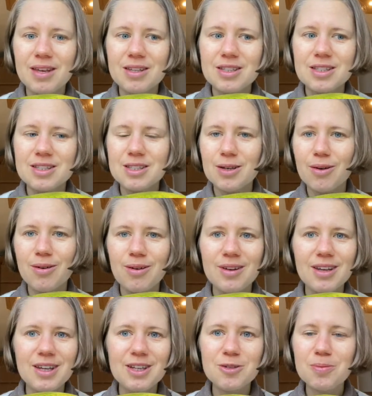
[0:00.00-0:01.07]
So
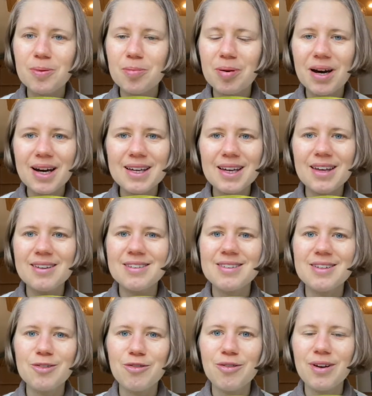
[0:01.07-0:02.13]
each papaya is
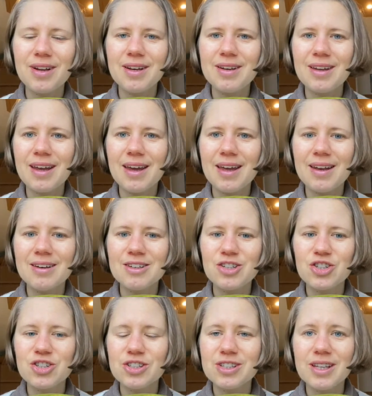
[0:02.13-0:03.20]
different, and
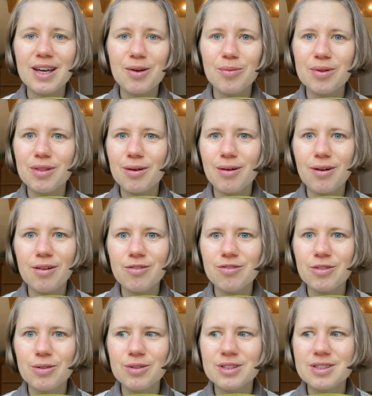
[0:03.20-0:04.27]
just like with all
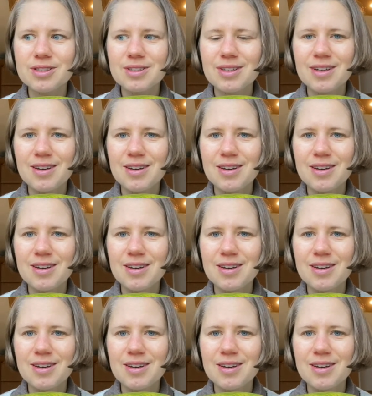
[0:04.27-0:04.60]
fruits,